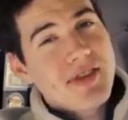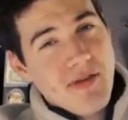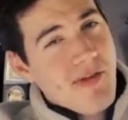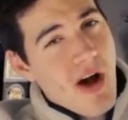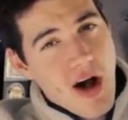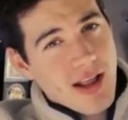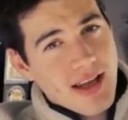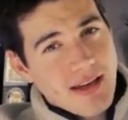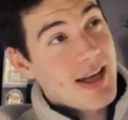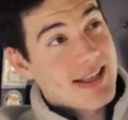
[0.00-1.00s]
are
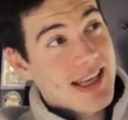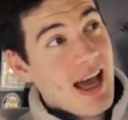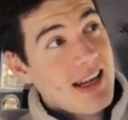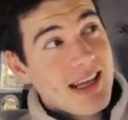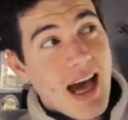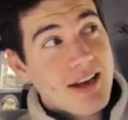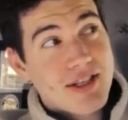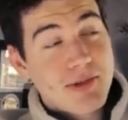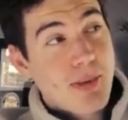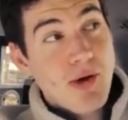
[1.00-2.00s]
falling. It's getting kind of
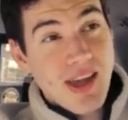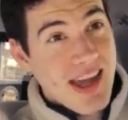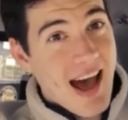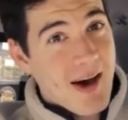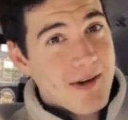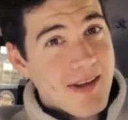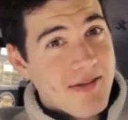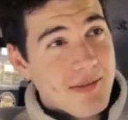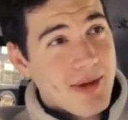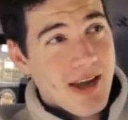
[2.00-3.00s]
spooky out,
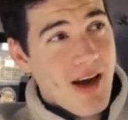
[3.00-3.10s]
if I'm being